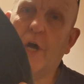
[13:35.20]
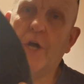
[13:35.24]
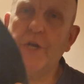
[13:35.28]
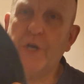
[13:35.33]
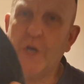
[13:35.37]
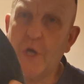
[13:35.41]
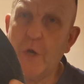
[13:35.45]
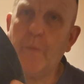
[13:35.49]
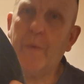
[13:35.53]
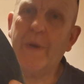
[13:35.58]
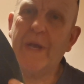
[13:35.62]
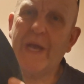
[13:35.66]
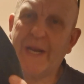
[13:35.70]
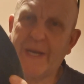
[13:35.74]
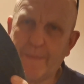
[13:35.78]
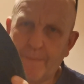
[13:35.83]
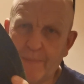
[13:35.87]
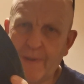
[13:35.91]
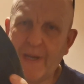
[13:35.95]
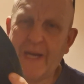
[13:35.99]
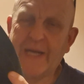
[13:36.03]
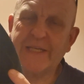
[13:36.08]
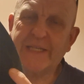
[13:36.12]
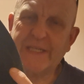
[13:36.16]
I knew we had a
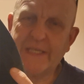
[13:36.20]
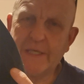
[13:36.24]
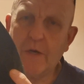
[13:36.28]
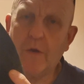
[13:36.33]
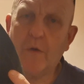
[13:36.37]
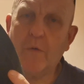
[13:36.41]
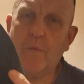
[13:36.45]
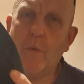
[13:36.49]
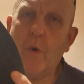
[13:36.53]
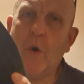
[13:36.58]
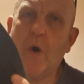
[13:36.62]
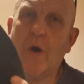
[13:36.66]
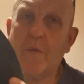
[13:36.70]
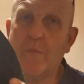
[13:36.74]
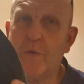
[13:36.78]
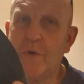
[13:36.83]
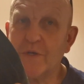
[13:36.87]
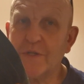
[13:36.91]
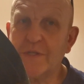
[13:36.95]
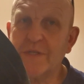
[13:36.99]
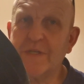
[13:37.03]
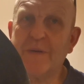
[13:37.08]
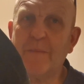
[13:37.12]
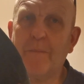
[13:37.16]
bloody long walk. I
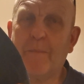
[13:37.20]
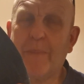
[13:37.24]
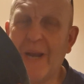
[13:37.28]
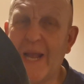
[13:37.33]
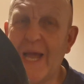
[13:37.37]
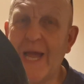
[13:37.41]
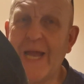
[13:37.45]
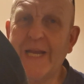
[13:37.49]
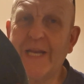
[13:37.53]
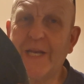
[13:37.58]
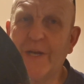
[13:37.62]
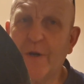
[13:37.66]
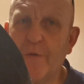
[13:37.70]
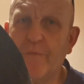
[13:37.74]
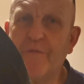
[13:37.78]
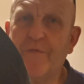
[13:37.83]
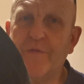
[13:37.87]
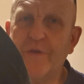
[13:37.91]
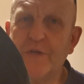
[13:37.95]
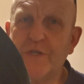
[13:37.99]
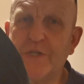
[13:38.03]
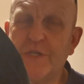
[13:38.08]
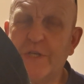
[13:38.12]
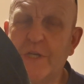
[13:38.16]
wasn't planning on
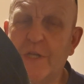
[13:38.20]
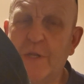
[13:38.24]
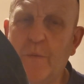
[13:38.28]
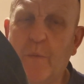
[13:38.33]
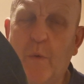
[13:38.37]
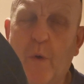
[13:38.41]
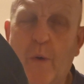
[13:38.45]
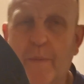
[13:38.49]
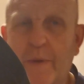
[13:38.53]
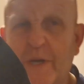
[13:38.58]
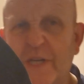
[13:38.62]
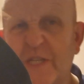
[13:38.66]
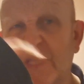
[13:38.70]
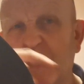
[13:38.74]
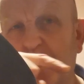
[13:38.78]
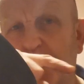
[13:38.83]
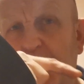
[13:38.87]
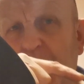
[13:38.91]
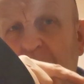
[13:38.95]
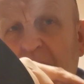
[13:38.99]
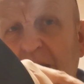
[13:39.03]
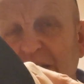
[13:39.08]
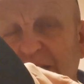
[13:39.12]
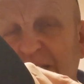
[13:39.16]
fishing in the water, because
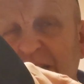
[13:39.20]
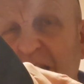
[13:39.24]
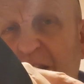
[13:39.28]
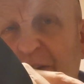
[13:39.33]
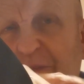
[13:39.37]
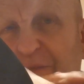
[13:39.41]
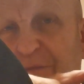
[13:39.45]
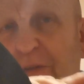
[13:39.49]
down in